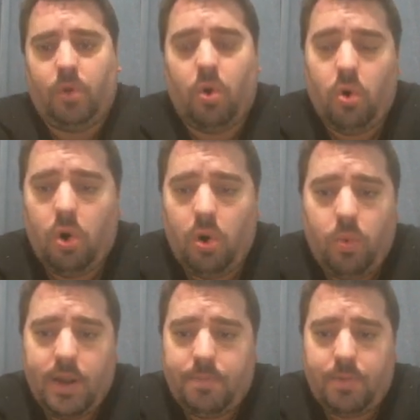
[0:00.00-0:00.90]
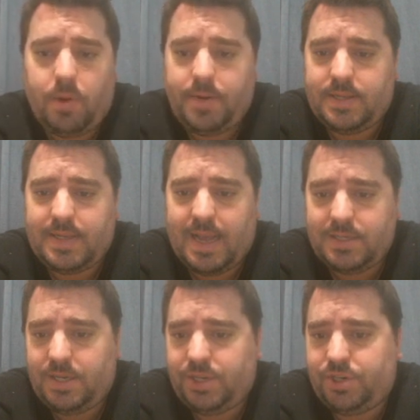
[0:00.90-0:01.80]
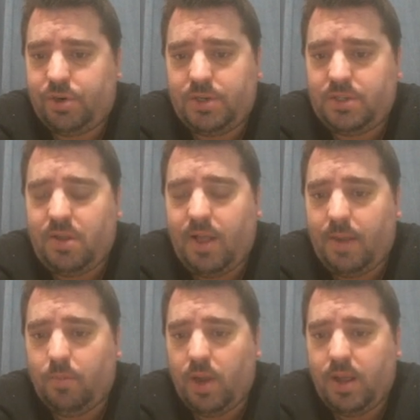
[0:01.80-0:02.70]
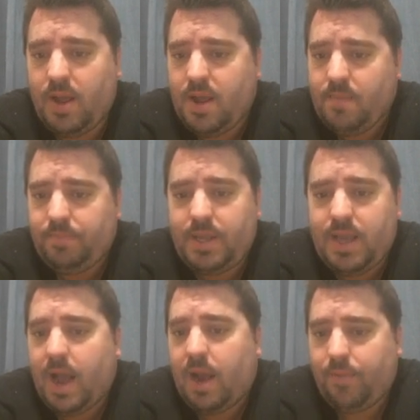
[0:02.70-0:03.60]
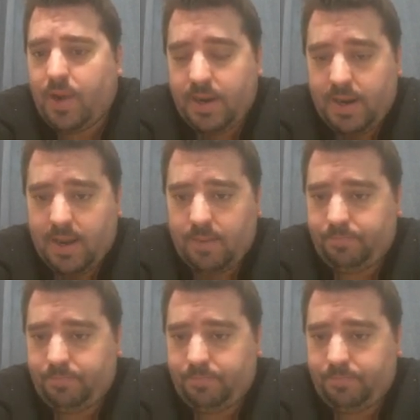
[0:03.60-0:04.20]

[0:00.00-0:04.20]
Or one of the properties has an insurance claim where you can't rent it out